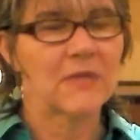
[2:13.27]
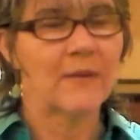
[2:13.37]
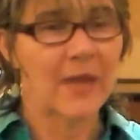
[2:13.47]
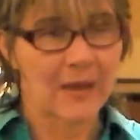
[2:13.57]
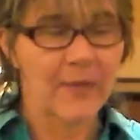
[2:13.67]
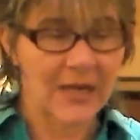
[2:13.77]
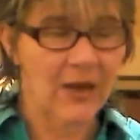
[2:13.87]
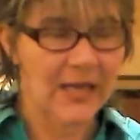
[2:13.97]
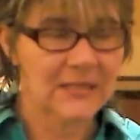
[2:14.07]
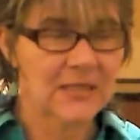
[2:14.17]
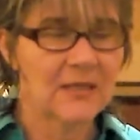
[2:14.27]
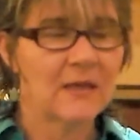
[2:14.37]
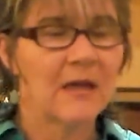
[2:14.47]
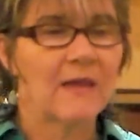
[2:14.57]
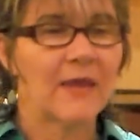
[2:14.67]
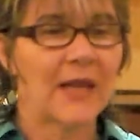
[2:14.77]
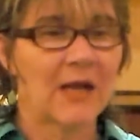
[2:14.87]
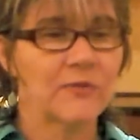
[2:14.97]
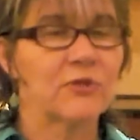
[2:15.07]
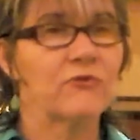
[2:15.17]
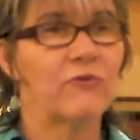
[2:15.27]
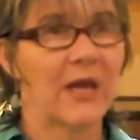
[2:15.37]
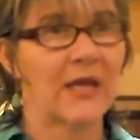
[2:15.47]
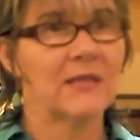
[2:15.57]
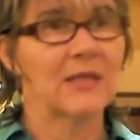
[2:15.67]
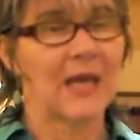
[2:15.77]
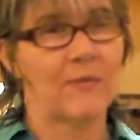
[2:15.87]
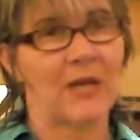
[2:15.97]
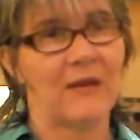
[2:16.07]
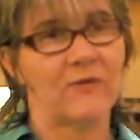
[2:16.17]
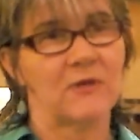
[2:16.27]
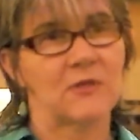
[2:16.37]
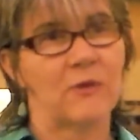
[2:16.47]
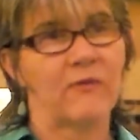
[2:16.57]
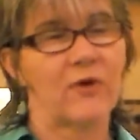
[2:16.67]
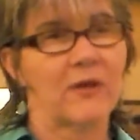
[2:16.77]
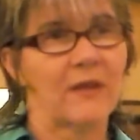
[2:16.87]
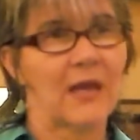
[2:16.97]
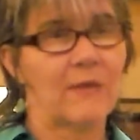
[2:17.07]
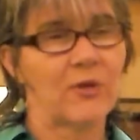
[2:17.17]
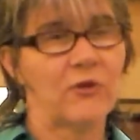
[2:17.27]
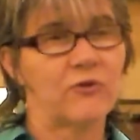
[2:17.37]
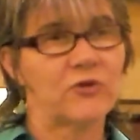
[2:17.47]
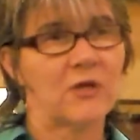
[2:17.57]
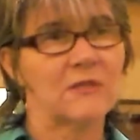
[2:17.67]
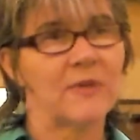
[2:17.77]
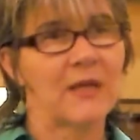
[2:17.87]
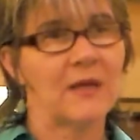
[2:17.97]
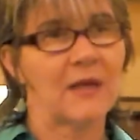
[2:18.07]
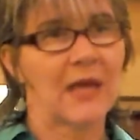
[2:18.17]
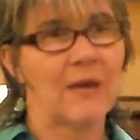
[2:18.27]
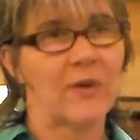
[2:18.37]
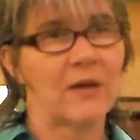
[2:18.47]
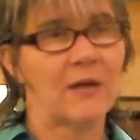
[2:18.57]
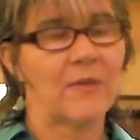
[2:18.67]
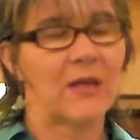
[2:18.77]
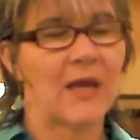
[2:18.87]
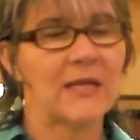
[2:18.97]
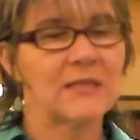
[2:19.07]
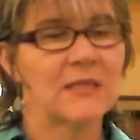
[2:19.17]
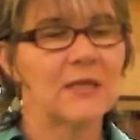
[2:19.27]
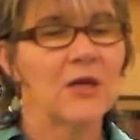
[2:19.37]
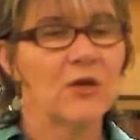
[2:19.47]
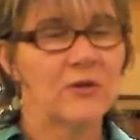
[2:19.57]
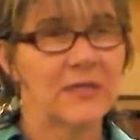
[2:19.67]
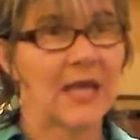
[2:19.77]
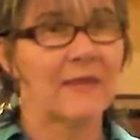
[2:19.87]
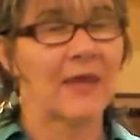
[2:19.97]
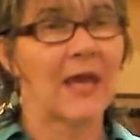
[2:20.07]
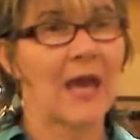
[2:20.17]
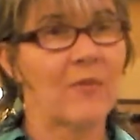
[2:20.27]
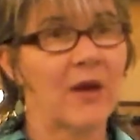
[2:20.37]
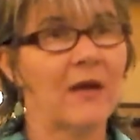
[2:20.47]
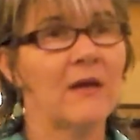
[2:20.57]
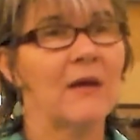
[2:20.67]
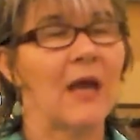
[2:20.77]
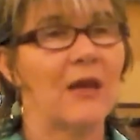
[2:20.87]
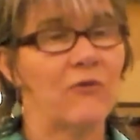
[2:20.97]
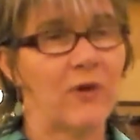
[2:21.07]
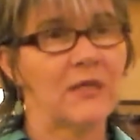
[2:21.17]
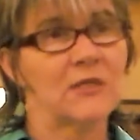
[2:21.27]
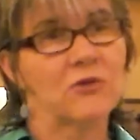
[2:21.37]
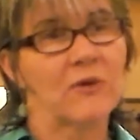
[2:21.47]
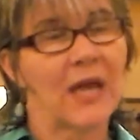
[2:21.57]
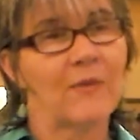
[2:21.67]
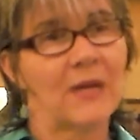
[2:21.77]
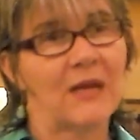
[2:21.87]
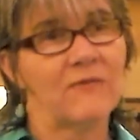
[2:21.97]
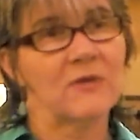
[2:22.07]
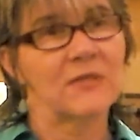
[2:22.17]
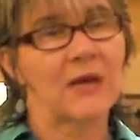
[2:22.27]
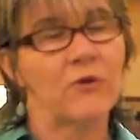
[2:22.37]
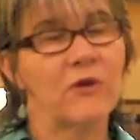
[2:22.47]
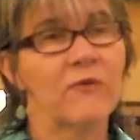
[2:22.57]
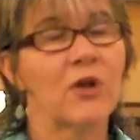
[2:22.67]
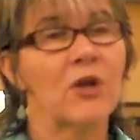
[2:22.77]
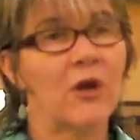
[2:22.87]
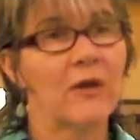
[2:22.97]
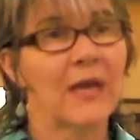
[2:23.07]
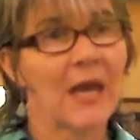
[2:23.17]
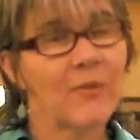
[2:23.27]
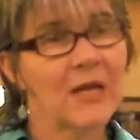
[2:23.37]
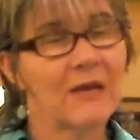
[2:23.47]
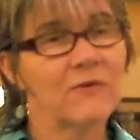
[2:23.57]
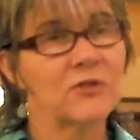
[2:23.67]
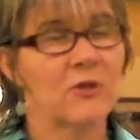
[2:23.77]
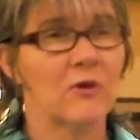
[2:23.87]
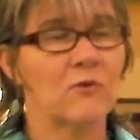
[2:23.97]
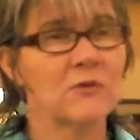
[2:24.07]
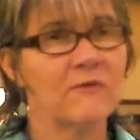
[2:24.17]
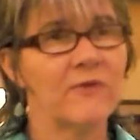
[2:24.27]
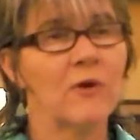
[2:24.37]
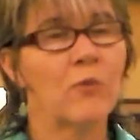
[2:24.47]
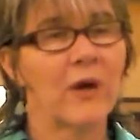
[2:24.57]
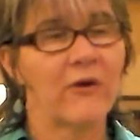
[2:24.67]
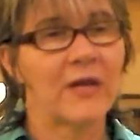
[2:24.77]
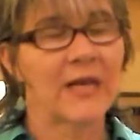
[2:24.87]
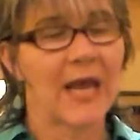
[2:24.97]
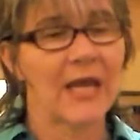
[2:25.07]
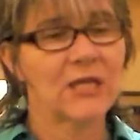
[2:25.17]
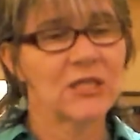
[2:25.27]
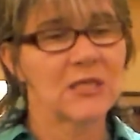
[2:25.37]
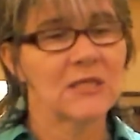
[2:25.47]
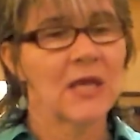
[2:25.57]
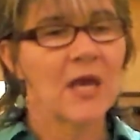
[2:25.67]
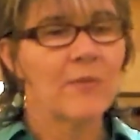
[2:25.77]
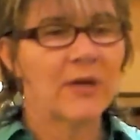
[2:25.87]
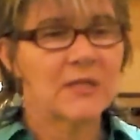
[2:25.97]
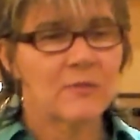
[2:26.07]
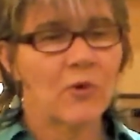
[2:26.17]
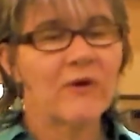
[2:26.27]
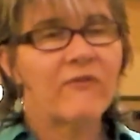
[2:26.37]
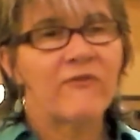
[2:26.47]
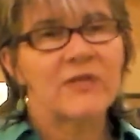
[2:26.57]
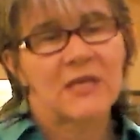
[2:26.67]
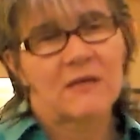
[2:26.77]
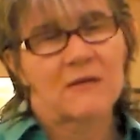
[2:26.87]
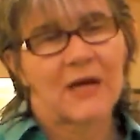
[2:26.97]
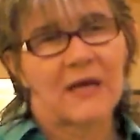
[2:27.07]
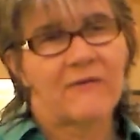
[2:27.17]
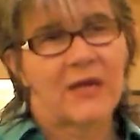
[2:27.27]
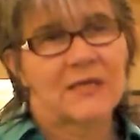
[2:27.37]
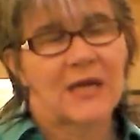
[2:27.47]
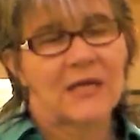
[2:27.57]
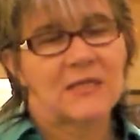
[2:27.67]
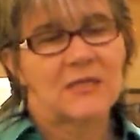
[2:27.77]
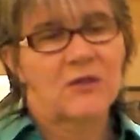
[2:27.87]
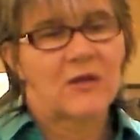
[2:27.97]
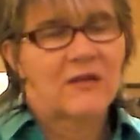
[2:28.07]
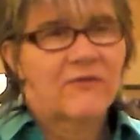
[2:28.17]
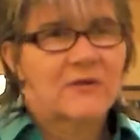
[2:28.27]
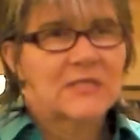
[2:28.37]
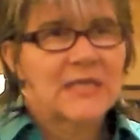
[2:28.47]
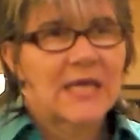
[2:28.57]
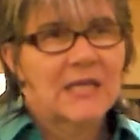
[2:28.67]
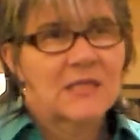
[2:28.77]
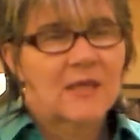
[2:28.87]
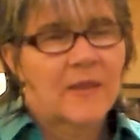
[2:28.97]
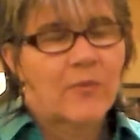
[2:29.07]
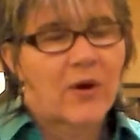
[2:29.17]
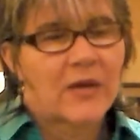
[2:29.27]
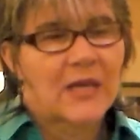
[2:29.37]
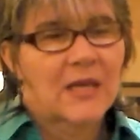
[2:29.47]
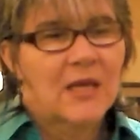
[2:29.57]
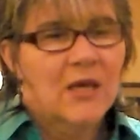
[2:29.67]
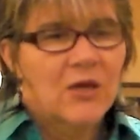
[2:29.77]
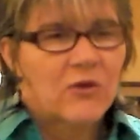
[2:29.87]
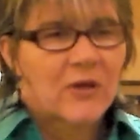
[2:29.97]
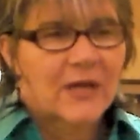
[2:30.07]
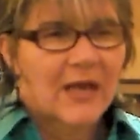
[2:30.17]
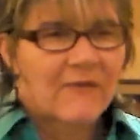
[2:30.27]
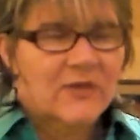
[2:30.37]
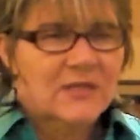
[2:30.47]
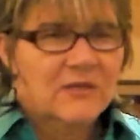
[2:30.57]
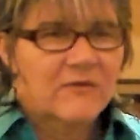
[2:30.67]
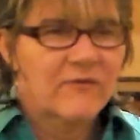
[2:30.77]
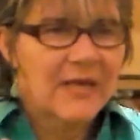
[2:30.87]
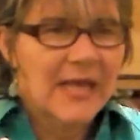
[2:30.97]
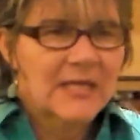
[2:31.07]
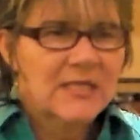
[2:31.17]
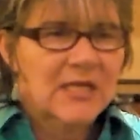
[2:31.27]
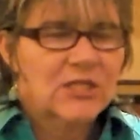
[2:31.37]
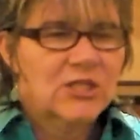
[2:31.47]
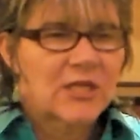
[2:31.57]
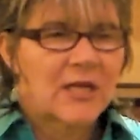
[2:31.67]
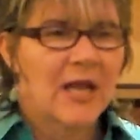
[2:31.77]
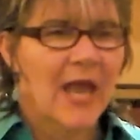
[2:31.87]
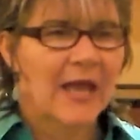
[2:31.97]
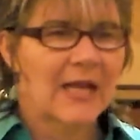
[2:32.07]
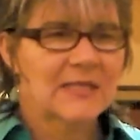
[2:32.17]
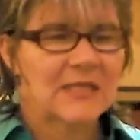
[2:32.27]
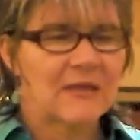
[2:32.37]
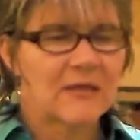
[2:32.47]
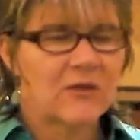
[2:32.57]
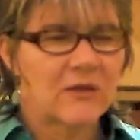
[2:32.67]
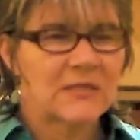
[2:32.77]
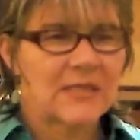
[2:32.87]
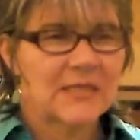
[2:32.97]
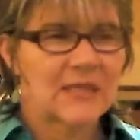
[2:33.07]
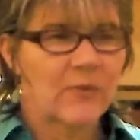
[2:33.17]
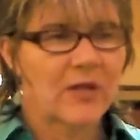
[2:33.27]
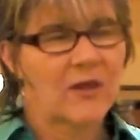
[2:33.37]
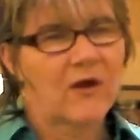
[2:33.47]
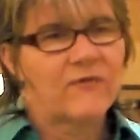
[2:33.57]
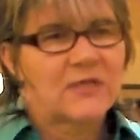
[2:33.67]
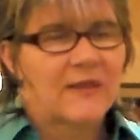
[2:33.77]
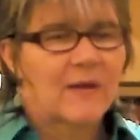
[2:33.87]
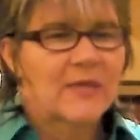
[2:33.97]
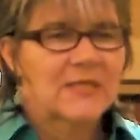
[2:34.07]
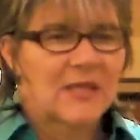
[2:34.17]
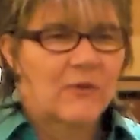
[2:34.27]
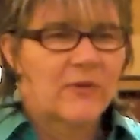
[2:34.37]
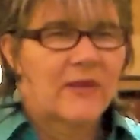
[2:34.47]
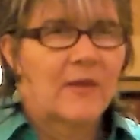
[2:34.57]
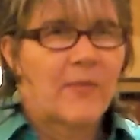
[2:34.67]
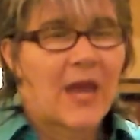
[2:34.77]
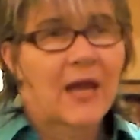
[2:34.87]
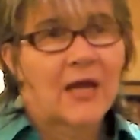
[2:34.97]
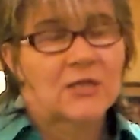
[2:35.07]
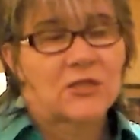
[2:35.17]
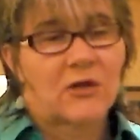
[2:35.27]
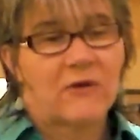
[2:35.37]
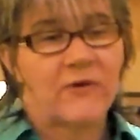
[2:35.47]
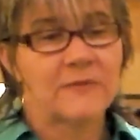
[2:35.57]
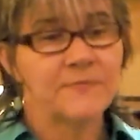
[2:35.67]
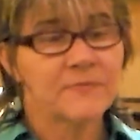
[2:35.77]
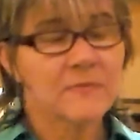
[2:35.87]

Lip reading: amino acid that helps to raise GABA levels. So we've got GABA neurotransmitter, GABA amino acid. You take the GABA and it raises your GABA levels. Now when you've got low GABA levels, you're going to also feel worried and anxious, but it's more a physical kind of anxiety. So you're going to feel tense in the body, you're going to have this sort of neck tension, and I'll see someone in the office and they'll be sitting with their back hunched over.